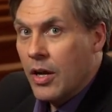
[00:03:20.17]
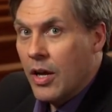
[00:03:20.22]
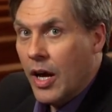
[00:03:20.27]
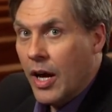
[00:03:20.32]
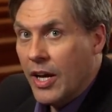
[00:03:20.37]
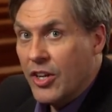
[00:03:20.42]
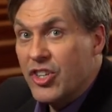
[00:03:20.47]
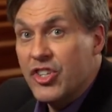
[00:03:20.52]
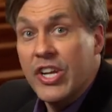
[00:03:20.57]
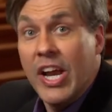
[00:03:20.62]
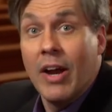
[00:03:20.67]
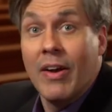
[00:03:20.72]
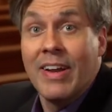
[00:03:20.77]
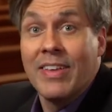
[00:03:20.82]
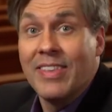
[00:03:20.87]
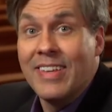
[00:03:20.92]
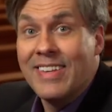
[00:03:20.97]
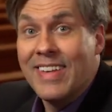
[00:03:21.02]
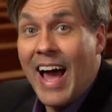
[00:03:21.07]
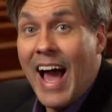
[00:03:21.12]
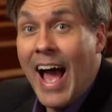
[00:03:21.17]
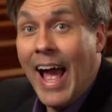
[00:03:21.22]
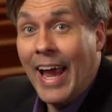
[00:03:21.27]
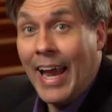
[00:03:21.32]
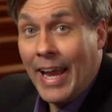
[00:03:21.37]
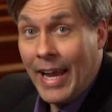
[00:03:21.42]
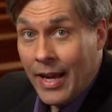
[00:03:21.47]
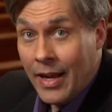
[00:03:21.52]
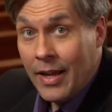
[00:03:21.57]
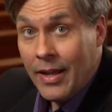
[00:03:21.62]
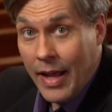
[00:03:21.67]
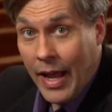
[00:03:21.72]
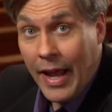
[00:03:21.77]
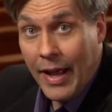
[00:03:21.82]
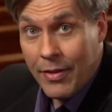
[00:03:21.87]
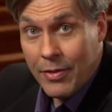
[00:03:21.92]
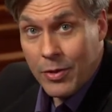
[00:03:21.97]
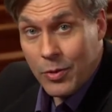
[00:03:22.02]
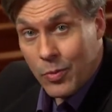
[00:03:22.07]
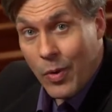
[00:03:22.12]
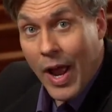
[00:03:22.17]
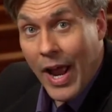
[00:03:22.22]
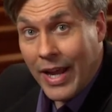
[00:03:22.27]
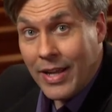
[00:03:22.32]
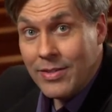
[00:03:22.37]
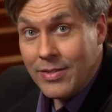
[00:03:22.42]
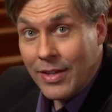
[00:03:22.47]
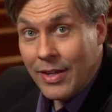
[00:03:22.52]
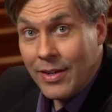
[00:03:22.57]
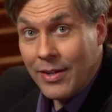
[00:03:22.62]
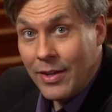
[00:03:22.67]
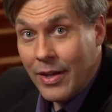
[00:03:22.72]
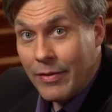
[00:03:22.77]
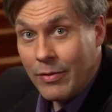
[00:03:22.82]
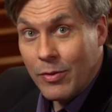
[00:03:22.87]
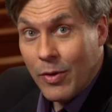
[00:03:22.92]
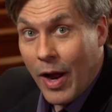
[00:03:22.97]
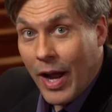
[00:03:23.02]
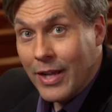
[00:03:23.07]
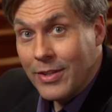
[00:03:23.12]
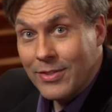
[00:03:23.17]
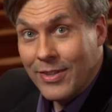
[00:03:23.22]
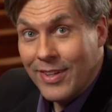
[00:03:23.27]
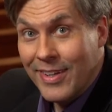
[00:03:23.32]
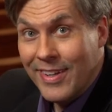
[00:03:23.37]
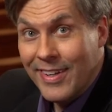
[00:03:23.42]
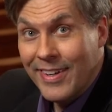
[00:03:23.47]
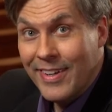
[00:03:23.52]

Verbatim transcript: uh, sharing the dying and the rising of Christ.